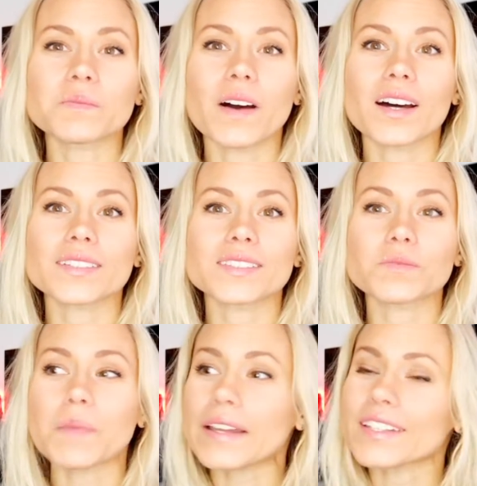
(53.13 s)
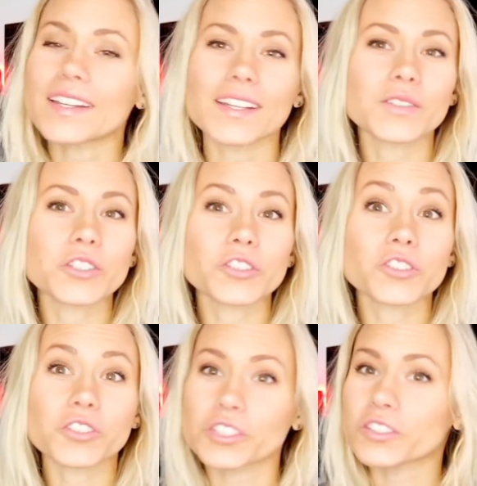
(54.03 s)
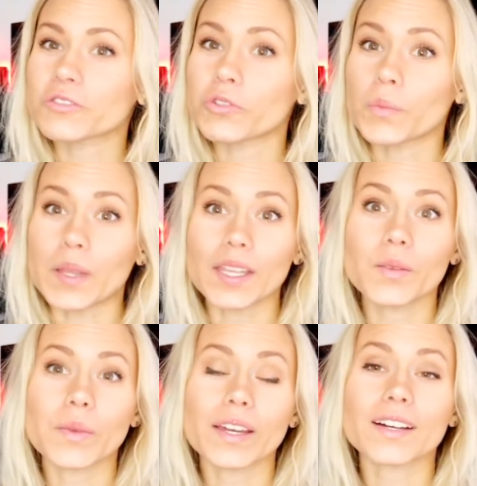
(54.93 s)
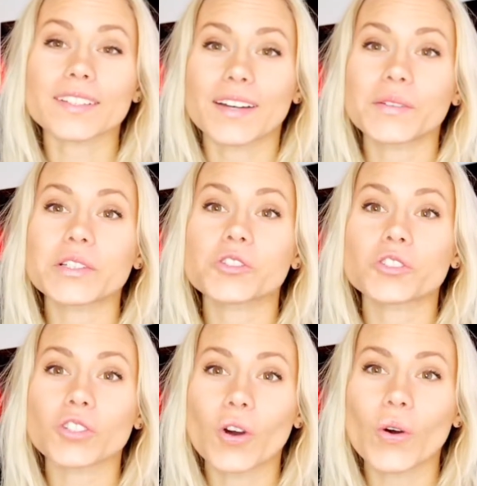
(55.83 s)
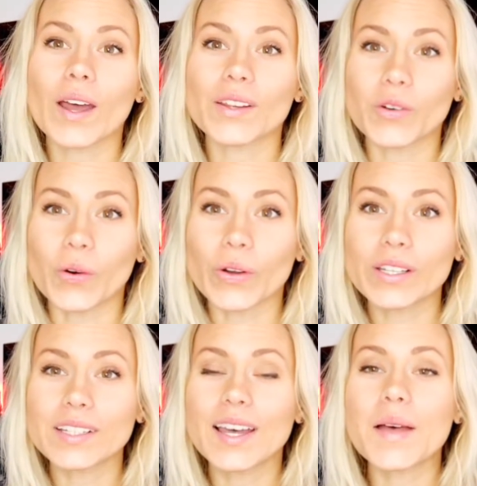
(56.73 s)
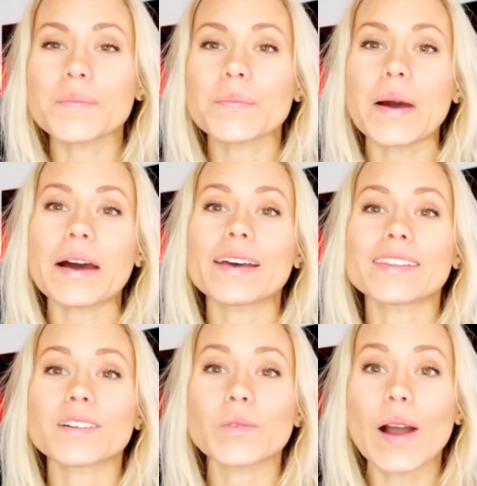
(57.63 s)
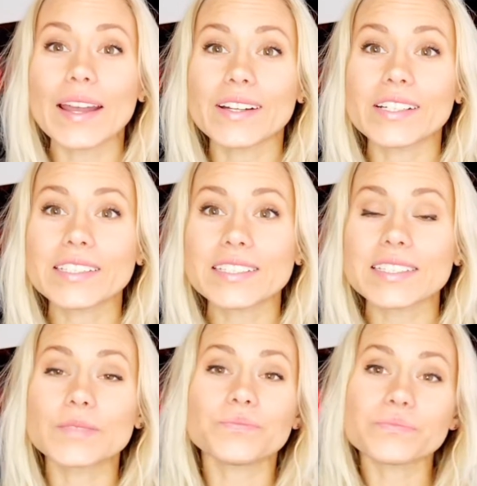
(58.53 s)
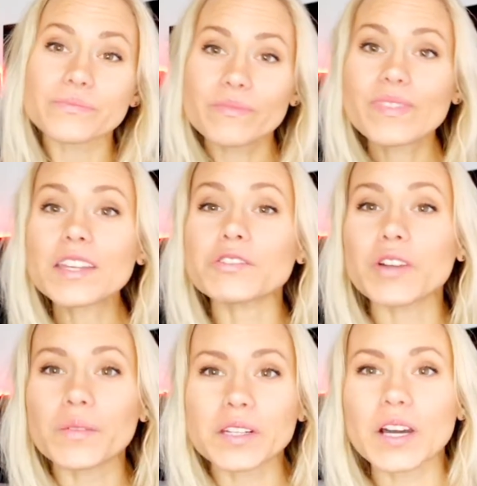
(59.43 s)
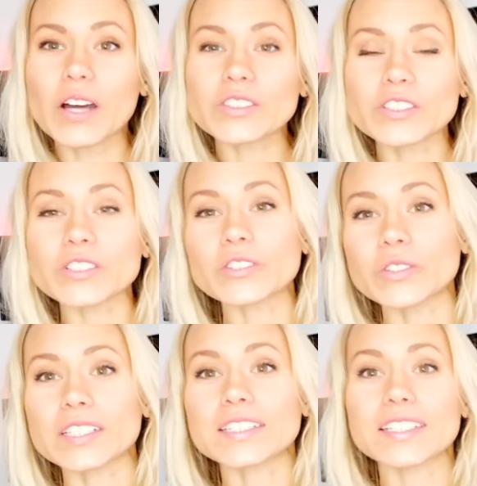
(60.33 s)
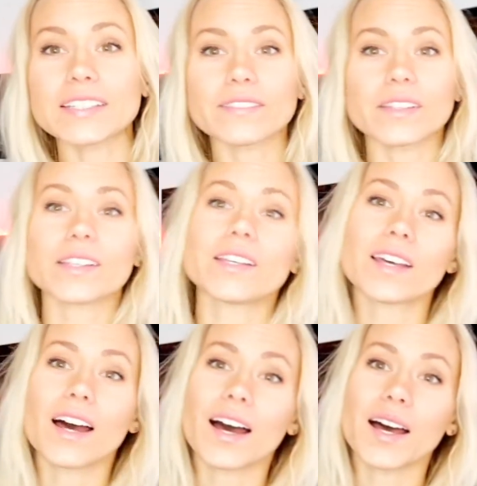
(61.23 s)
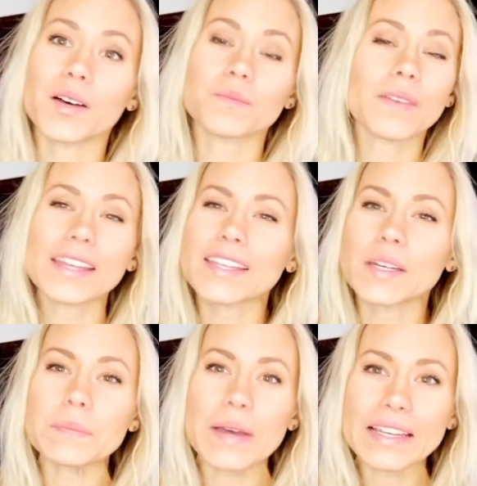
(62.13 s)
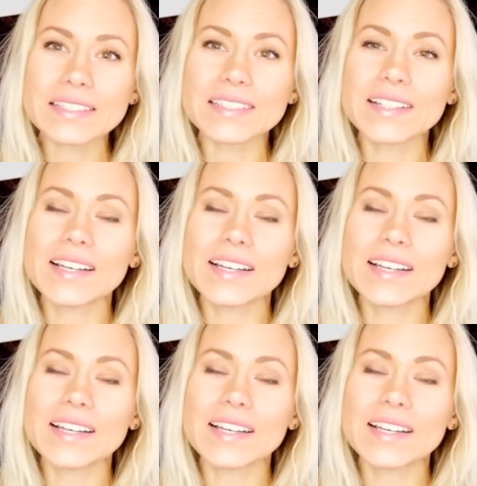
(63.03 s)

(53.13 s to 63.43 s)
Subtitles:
But back then it was just for me because I was so annoyed by the wires from the console to the TV making a mess.